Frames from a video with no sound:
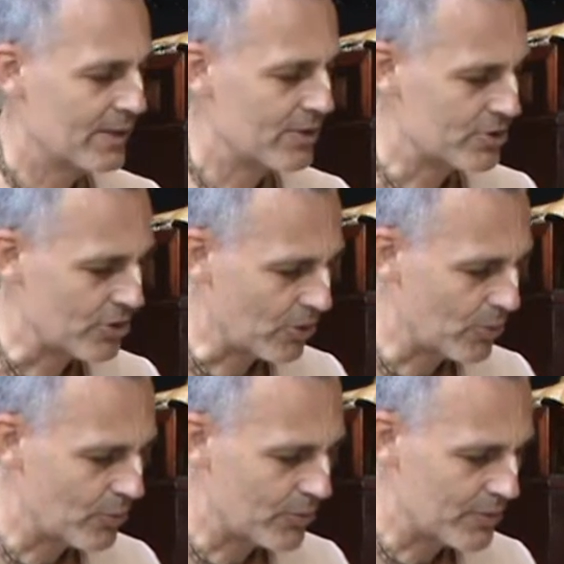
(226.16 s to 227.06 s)

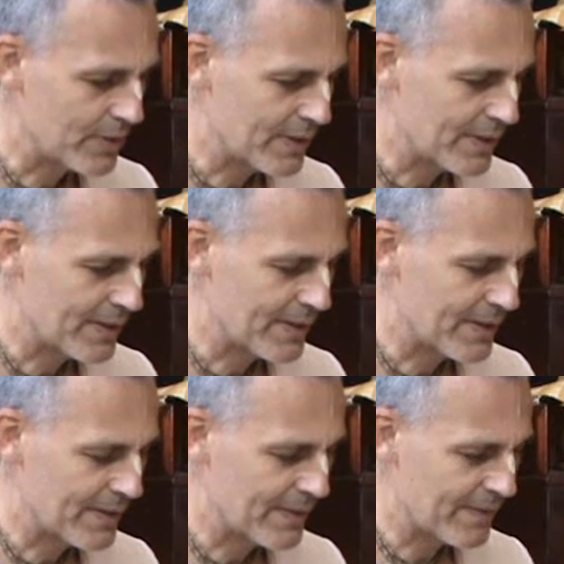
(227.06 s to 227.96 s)
So
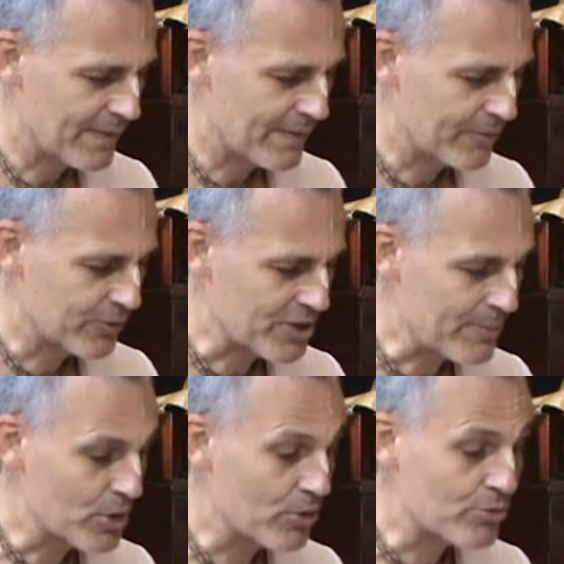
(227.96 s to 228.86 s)
for
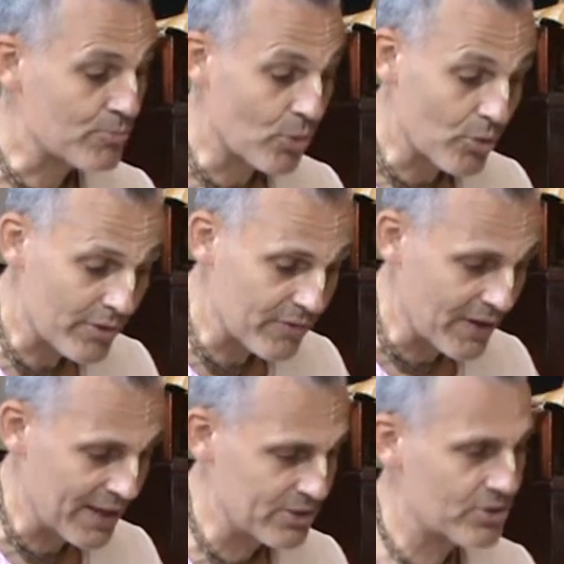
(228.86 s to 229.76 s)
somebody who's more
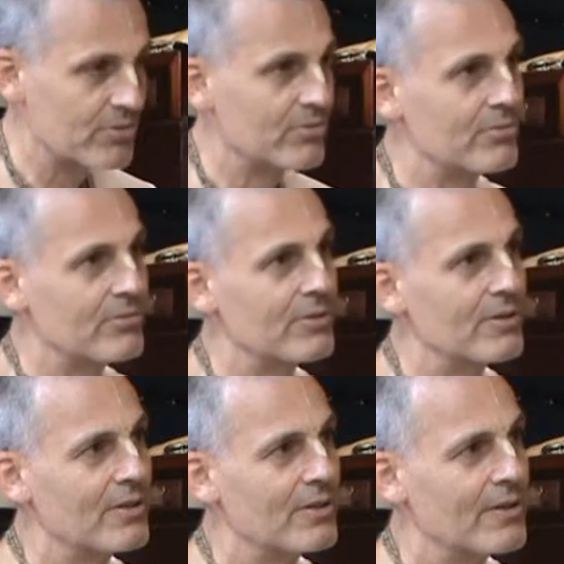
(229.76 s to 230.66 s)
advanced,
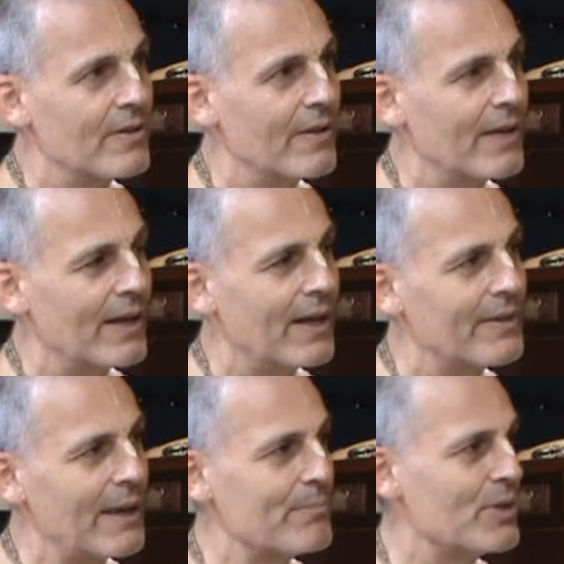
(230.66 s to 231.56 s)

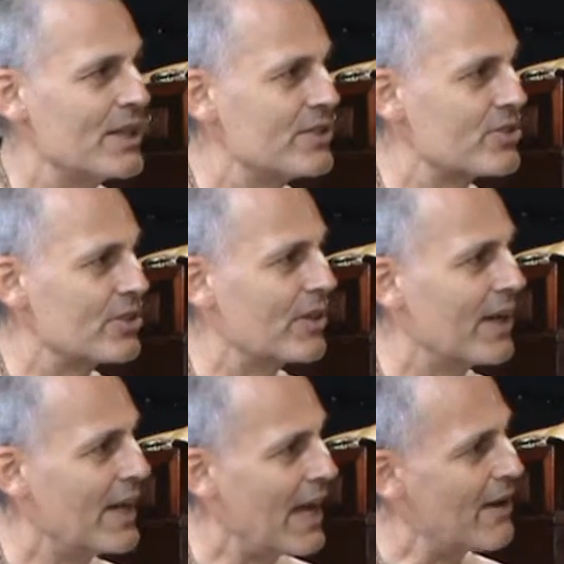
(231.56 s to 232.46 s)
that means that
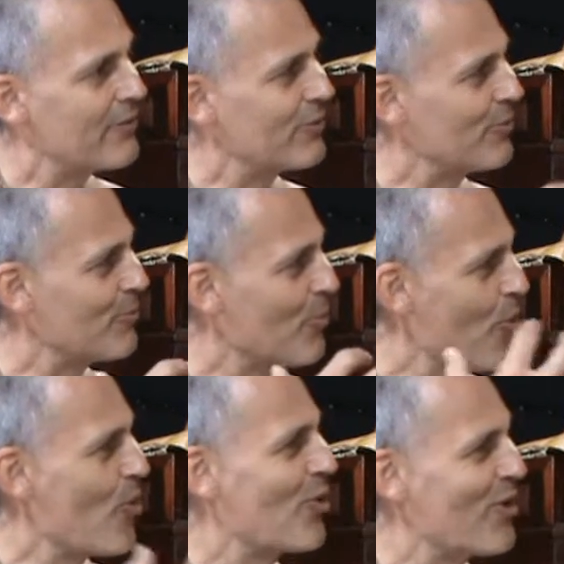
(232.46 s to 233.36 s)
they have
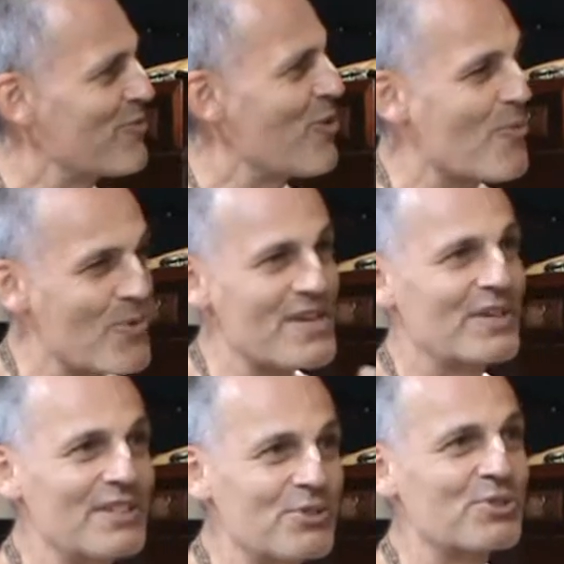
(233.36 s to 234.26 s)
more of what we are
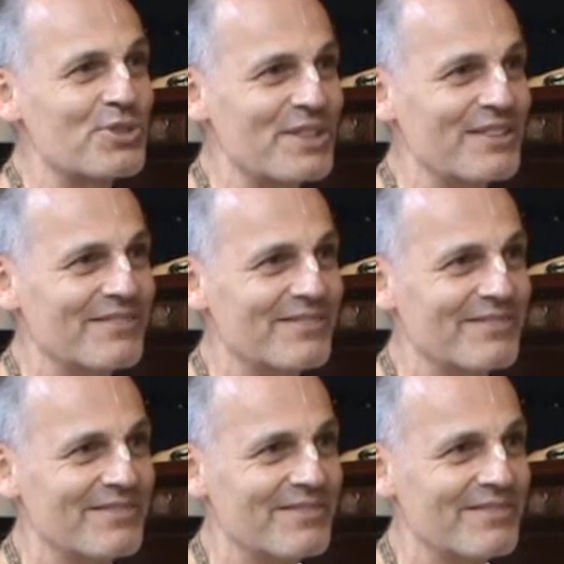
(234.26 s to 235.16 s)
interested
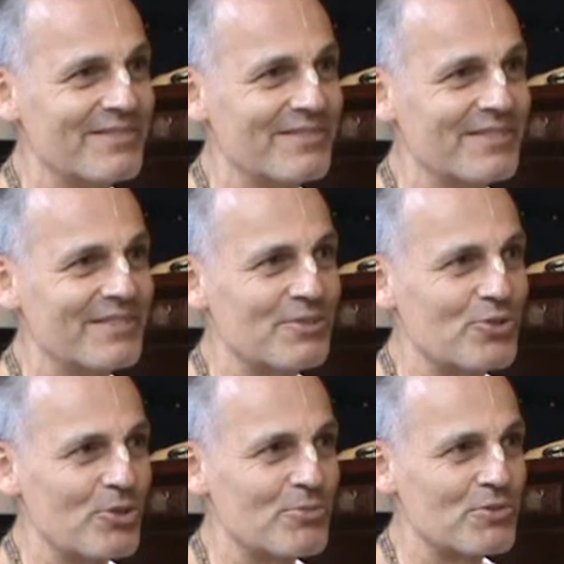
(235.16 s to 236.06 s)
in
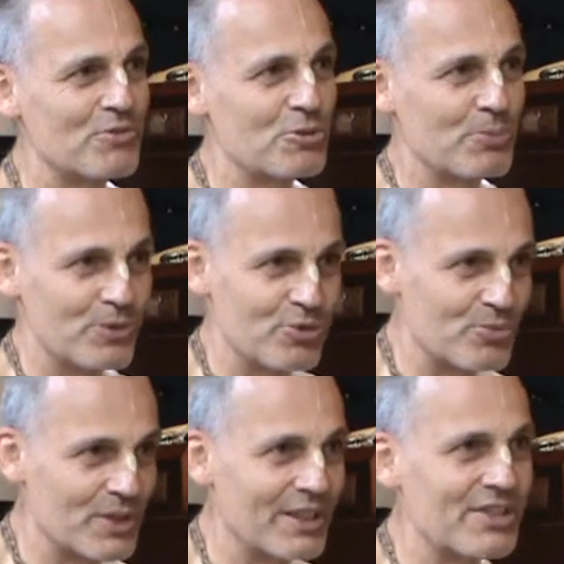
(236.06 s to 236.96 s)
terms of spiritual
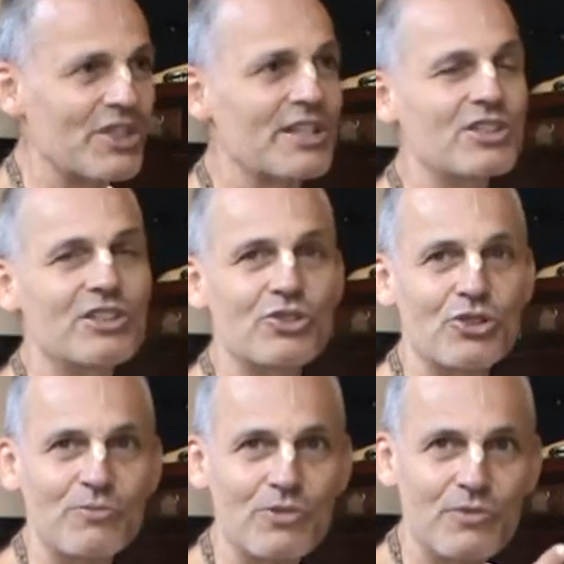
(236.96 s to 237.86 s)
realization, in
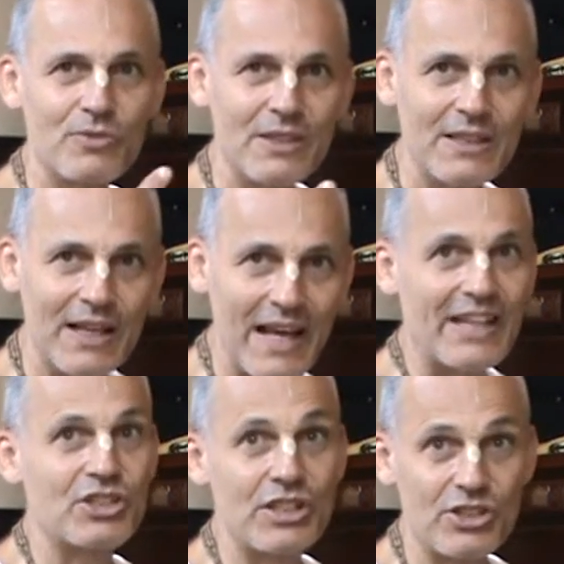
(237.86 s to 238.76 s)
terms of
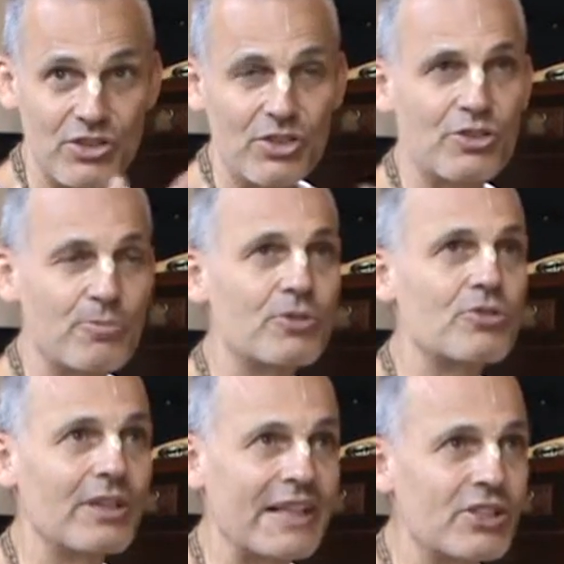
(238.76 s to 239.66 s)
access to the
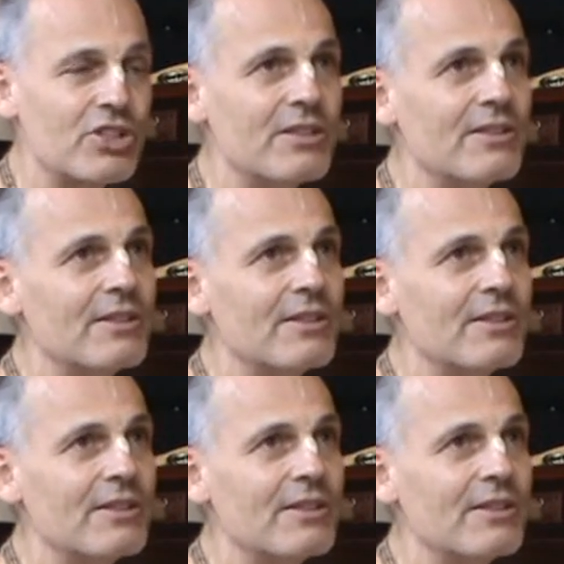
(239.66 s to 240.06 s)
spiritual energy.